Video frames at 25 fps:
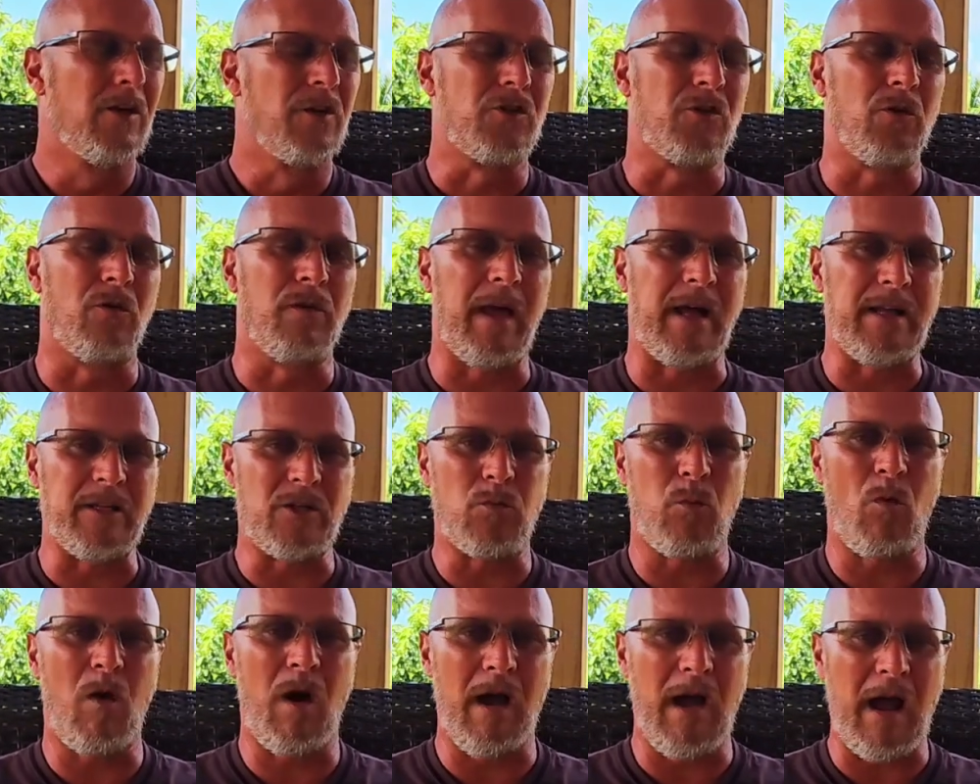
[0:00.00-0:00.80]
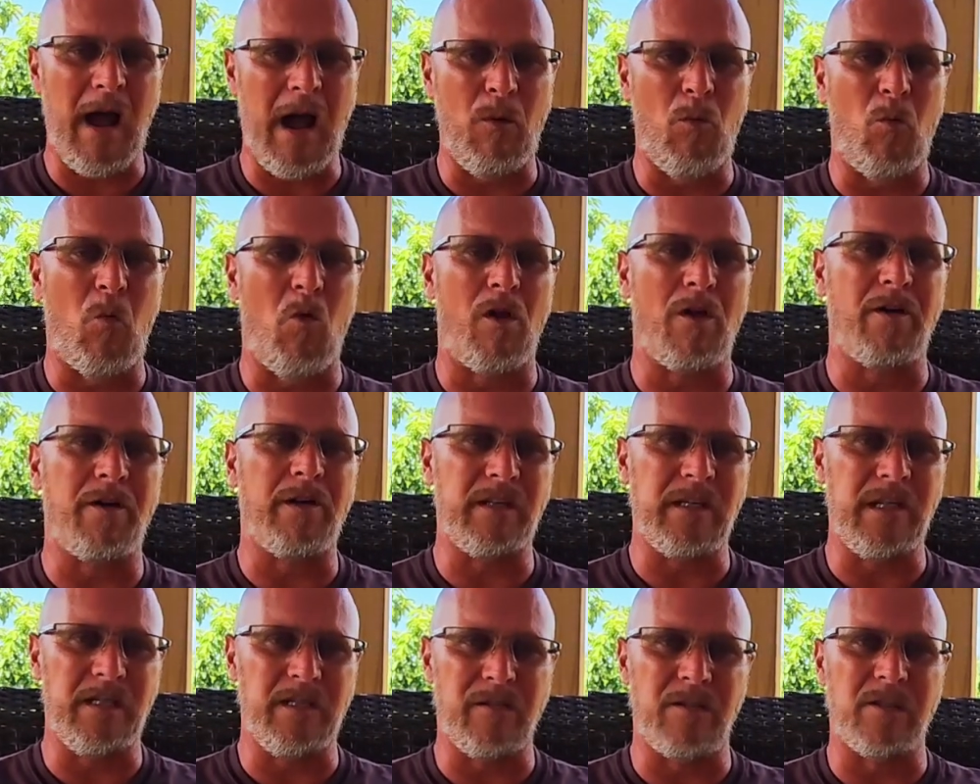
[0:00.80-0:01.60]
So that's why I wanted
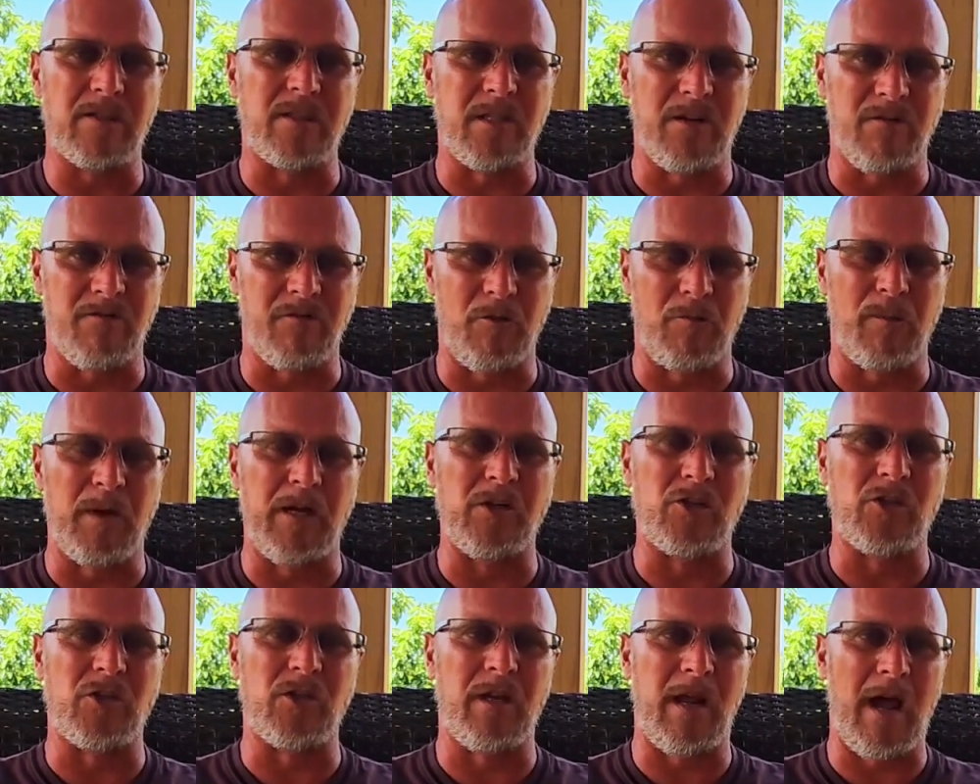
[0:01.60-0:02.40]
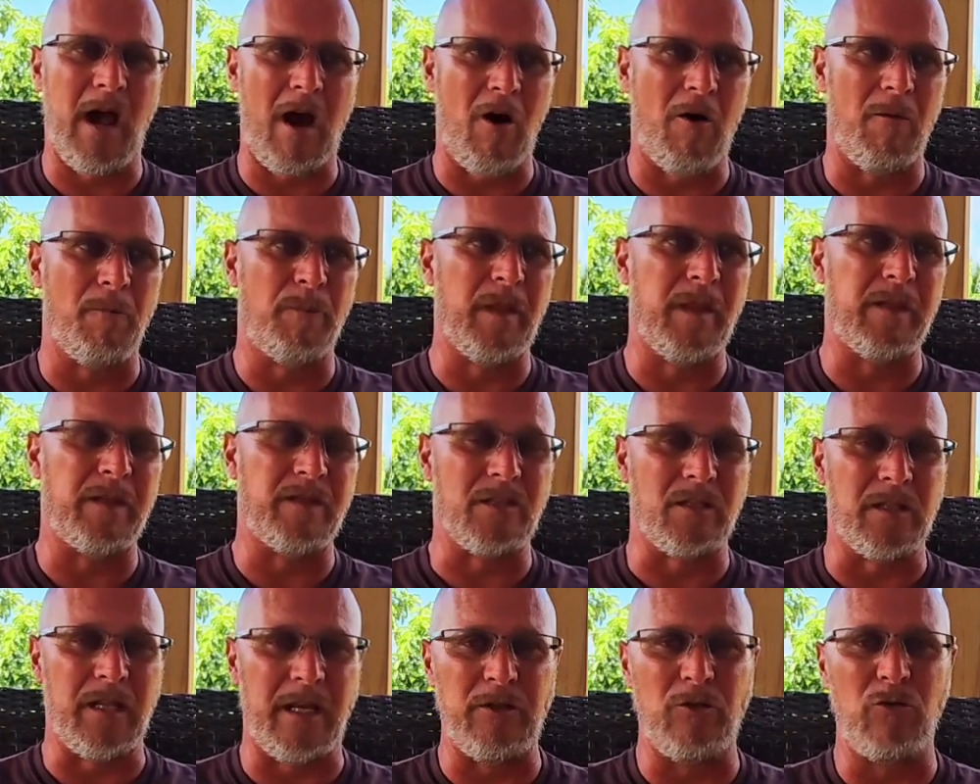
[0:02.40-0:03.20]
to get this information out and
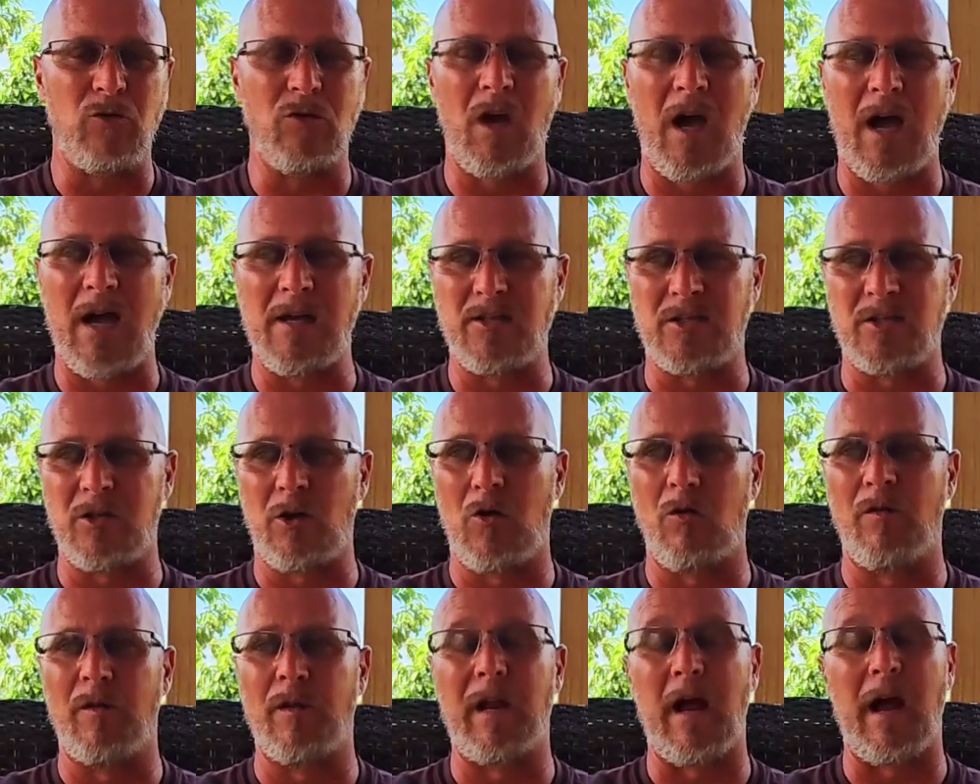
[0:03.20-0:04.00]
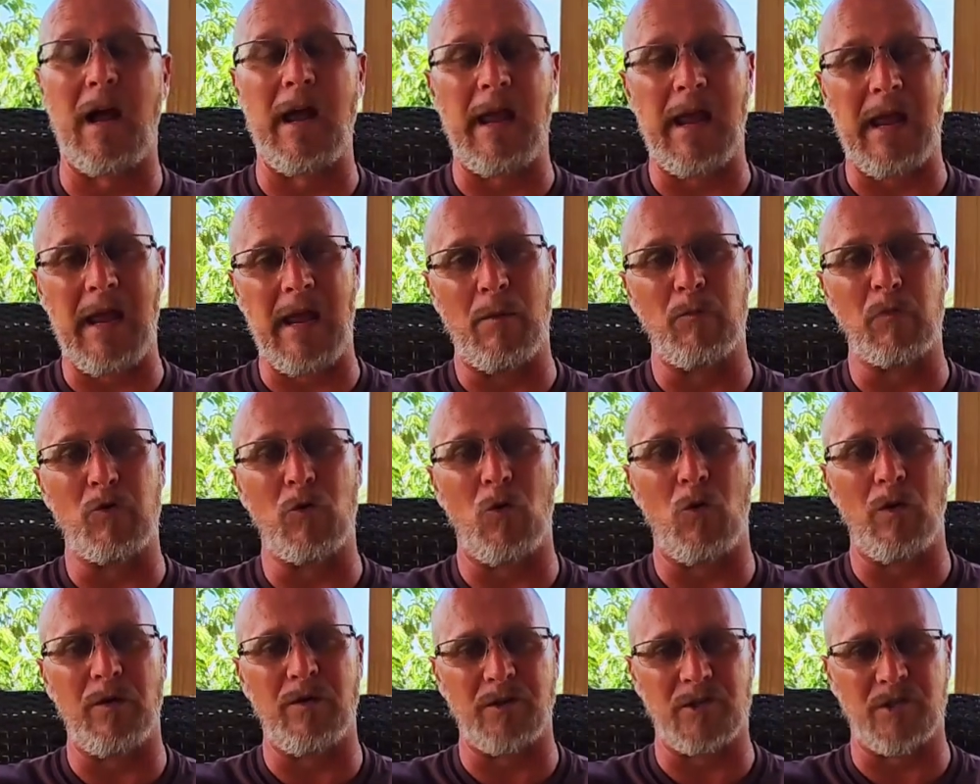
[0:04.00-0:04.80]
to let you guys know that I am
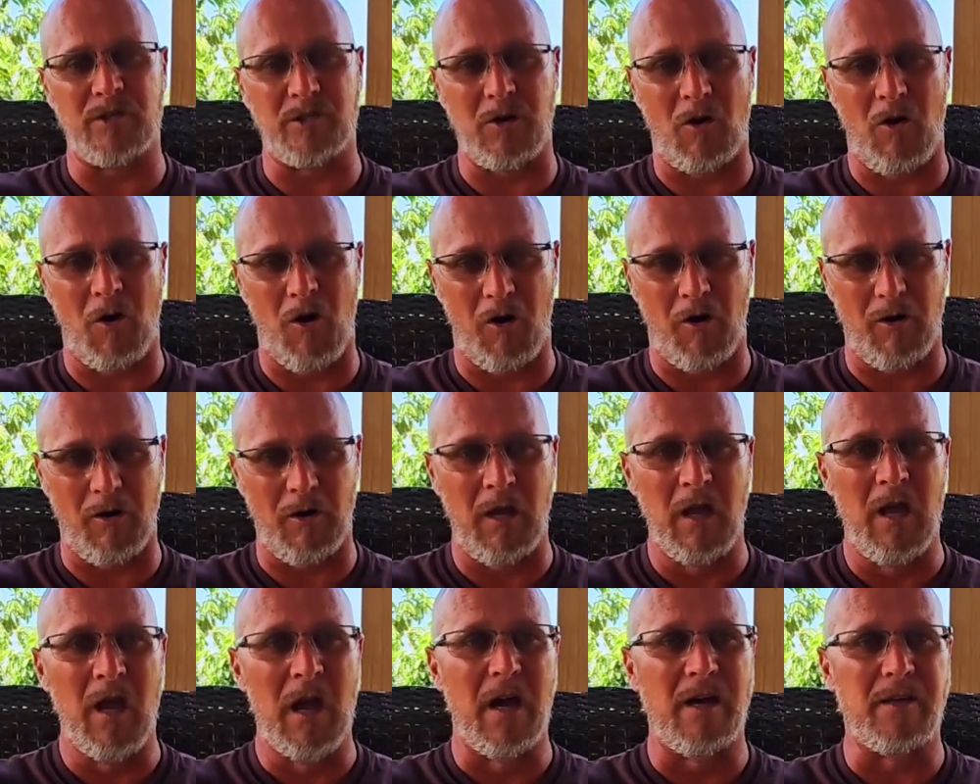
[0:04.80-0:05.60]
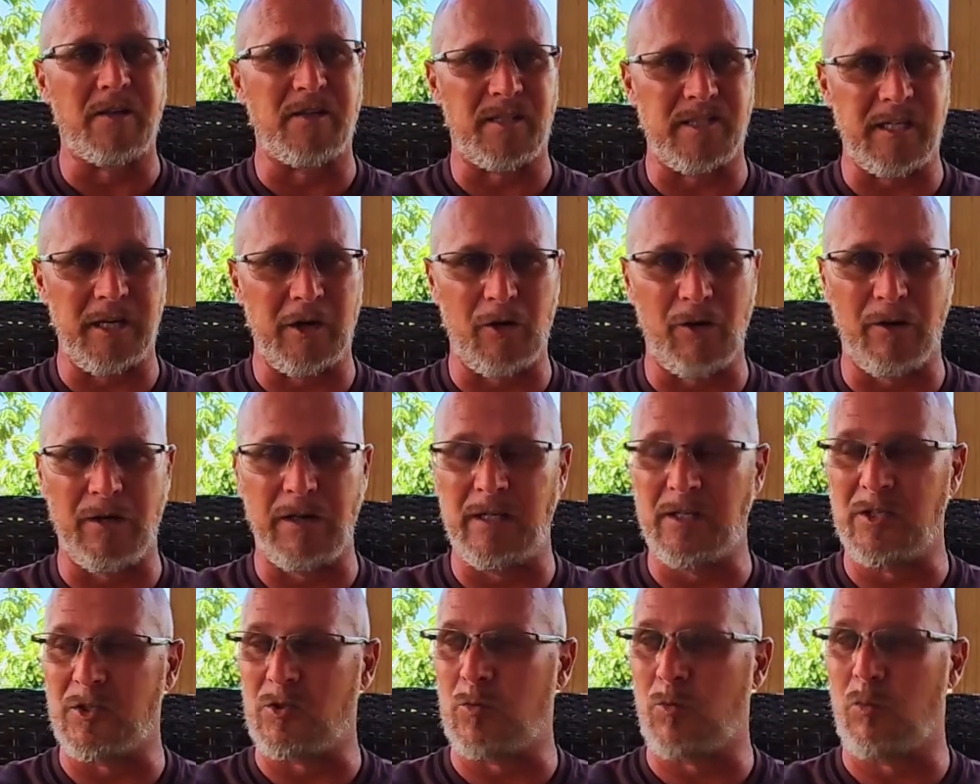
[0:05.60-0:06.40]
going to start a
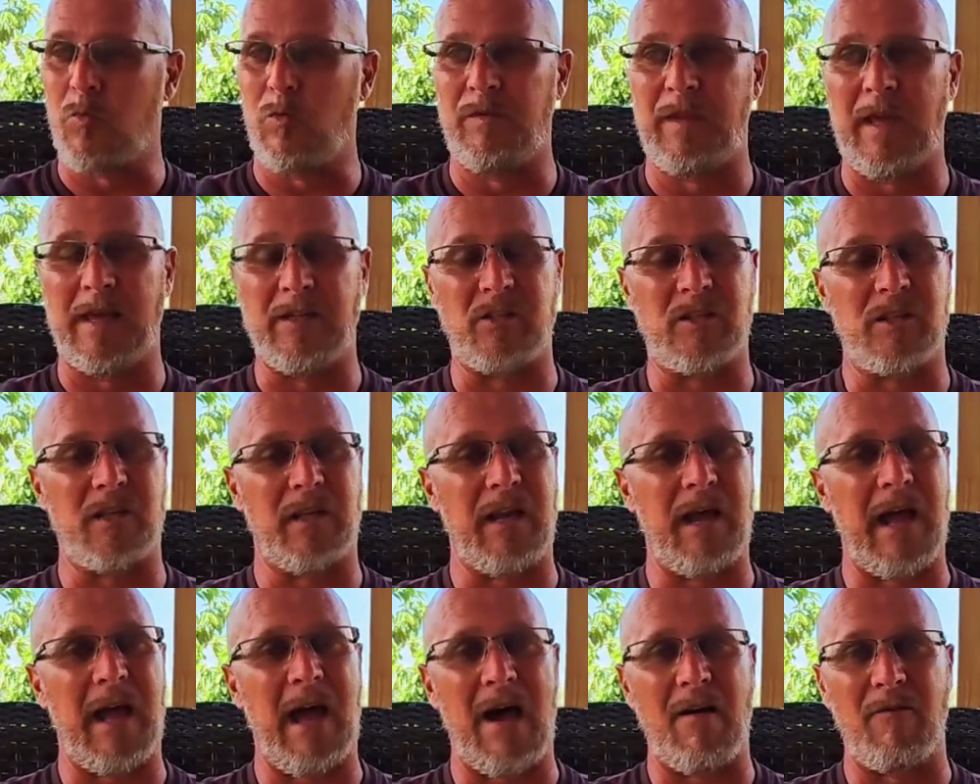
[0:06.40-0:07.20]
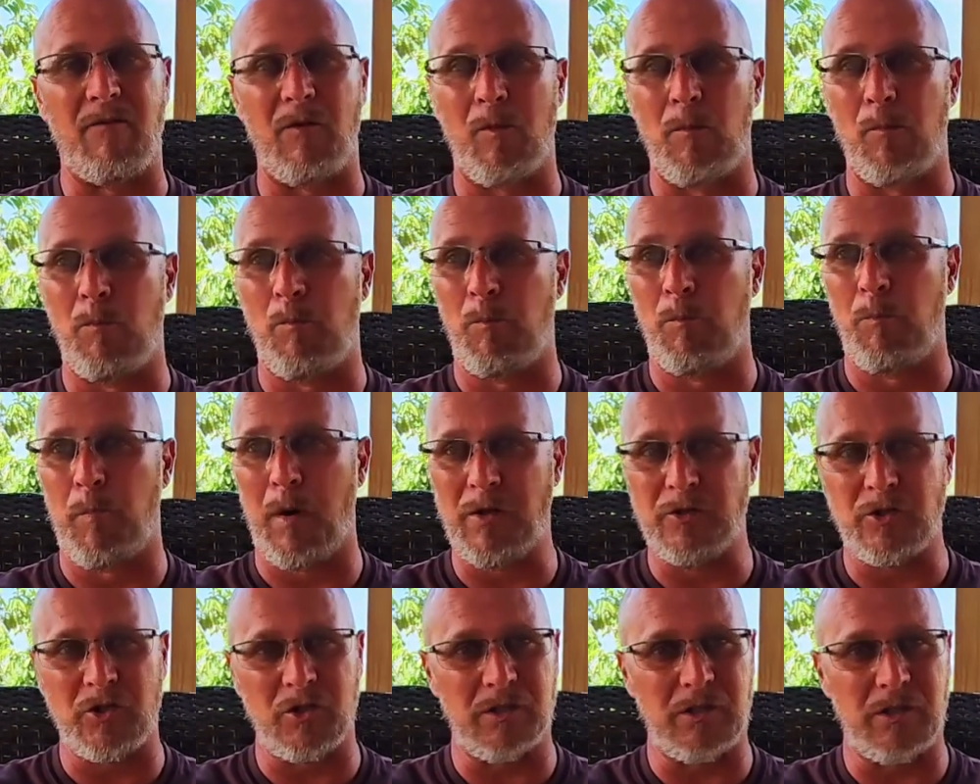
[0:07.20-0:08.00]
series that's going to have a
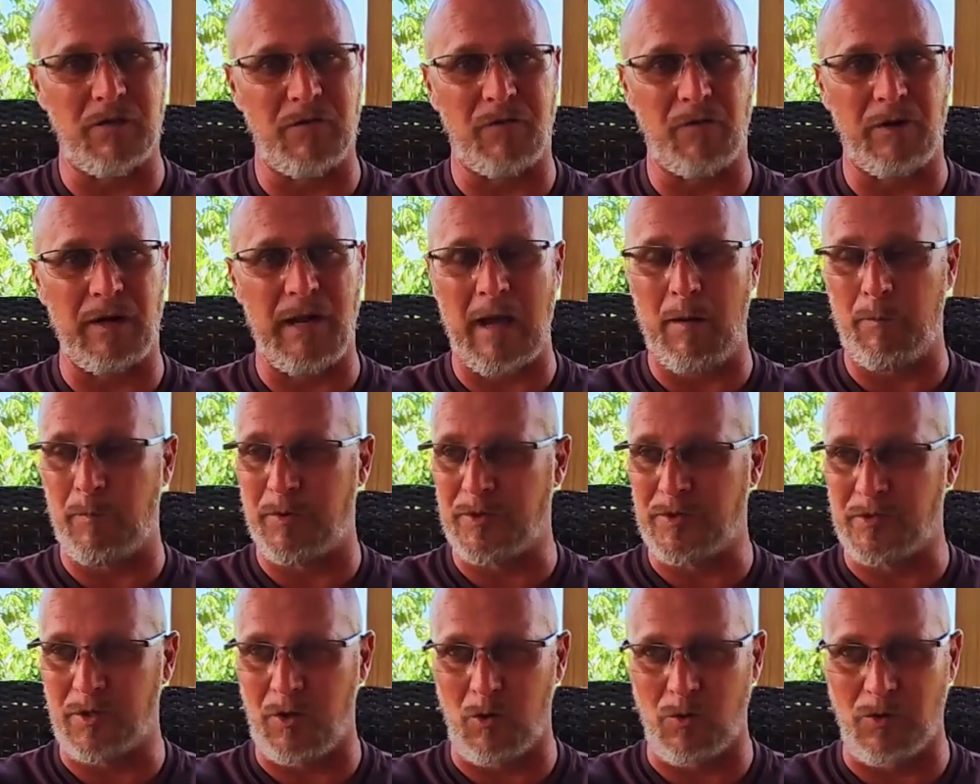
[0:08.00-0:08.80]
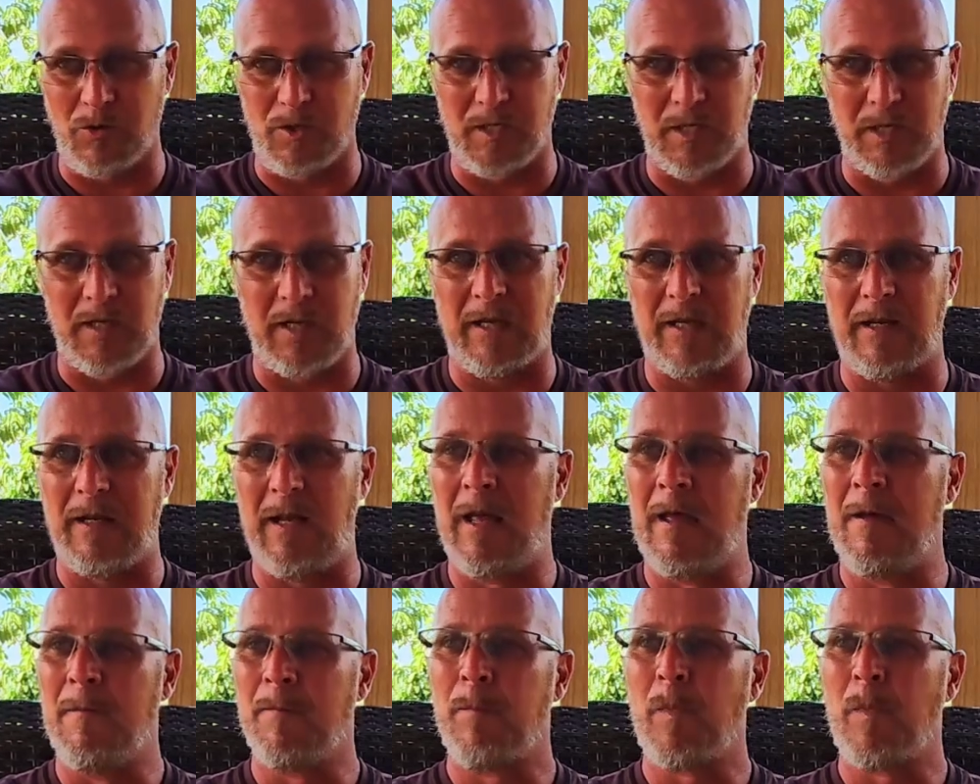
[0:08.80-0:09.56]
bunch of different episodes in it.